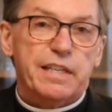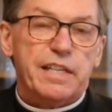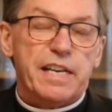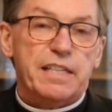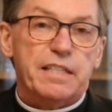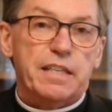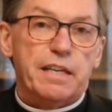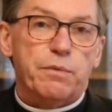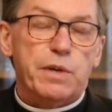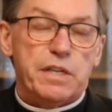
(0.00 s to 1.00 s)
They had
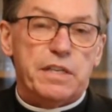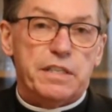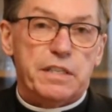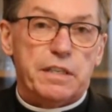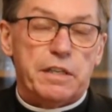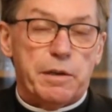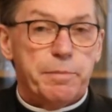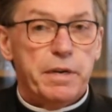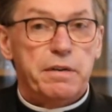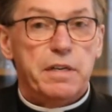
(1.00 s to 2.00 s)
witnessed the
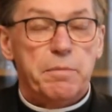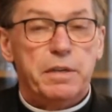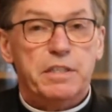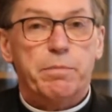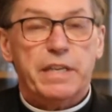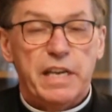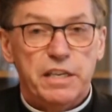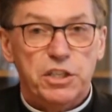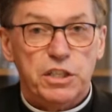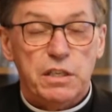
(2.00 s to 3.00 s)
apparent
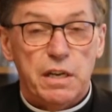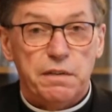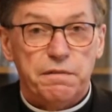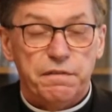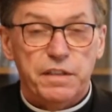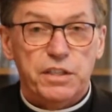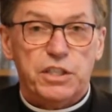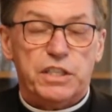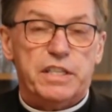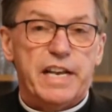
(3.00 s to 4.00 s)
multiplication of
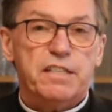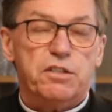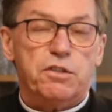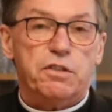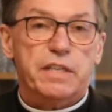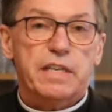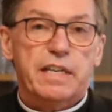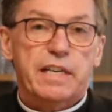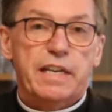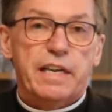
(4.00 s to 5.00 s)
fish in that story,
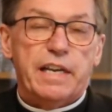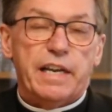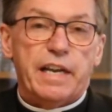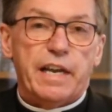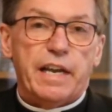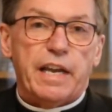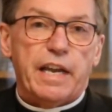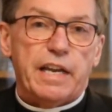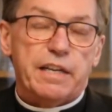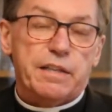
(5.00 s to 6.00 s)

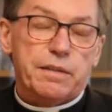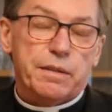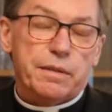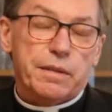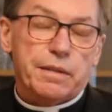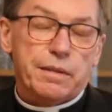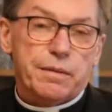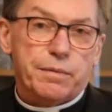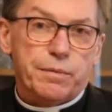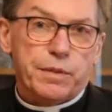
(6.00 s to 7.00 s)
and
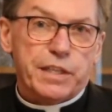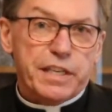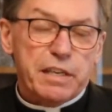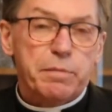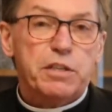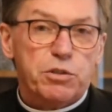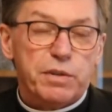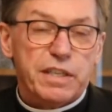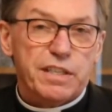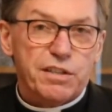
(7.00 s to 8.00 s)
the
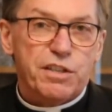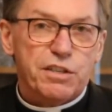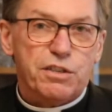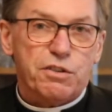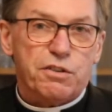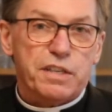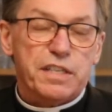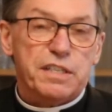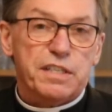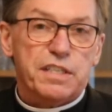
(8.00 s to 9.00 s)
imagery in this story
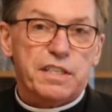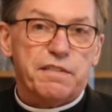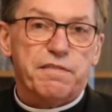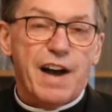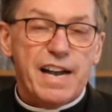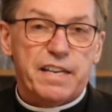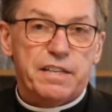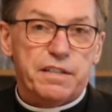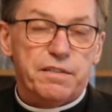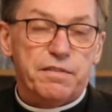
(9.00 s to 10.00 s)
is
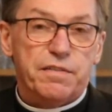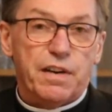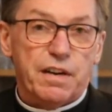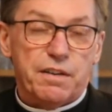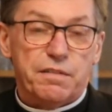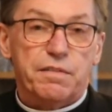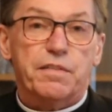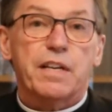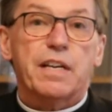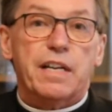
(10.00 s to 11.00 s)
evocative of
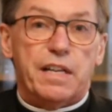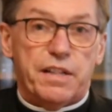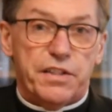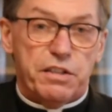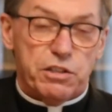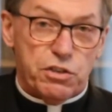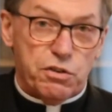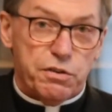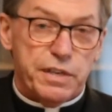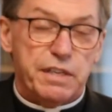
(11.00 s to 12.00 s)
the
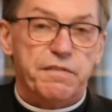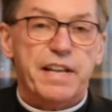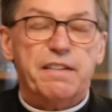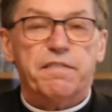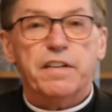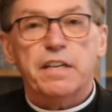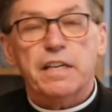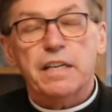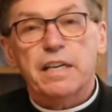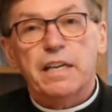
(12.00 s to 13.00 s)
story of that
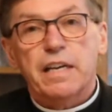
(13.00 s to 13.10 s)
feeding.